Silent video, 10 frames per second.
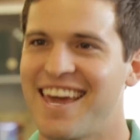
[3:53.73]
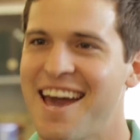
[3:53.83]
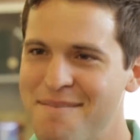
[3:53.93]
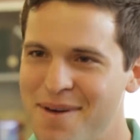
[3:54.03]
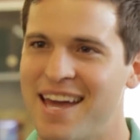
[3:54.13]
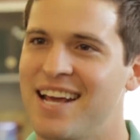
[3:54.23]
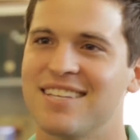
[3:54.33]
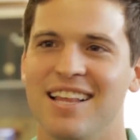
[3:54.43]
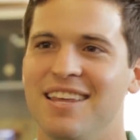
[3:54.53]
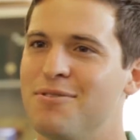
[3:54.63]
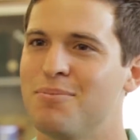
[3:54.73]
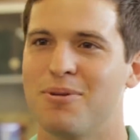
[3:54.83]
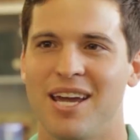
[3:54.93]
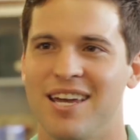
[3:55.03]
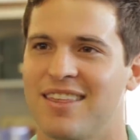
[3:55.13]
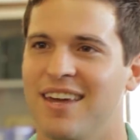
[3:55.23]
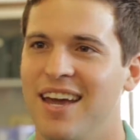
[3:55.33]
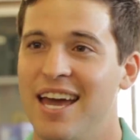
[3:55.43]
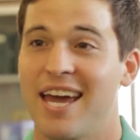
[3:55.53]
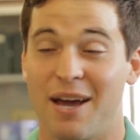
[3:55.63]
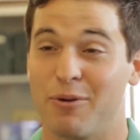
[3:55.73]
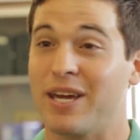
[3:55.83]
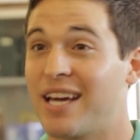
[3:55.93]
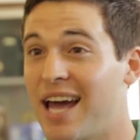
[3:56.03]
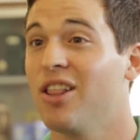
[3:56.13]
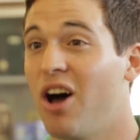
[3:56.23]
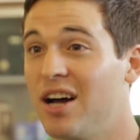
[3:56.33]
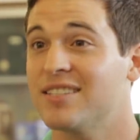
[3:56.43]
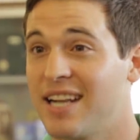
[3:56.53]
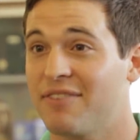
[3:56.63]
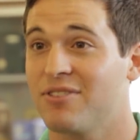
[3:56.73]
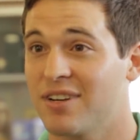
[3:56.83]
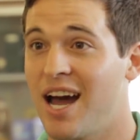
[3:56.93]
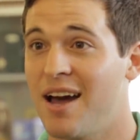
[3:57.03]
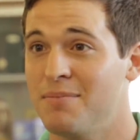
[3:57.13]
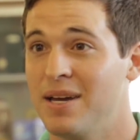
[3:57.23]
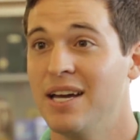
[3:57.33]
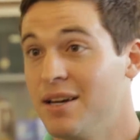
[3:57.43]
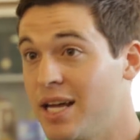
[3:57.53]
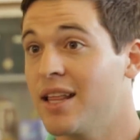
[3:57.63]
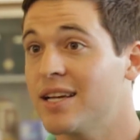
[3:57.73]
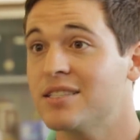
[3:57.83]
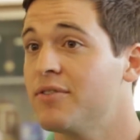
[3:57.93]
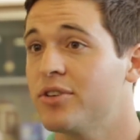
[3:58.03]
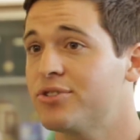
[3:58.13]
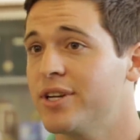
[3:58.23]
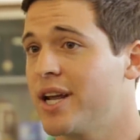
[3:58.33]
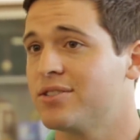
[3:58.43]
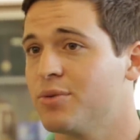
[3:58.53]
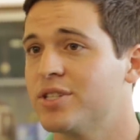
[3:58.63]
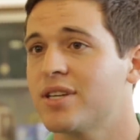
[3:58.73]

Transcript: Yeah, man, as I live and breathe. Yeah, he kind of lost it after Nam. And he likes to live on the street now, so we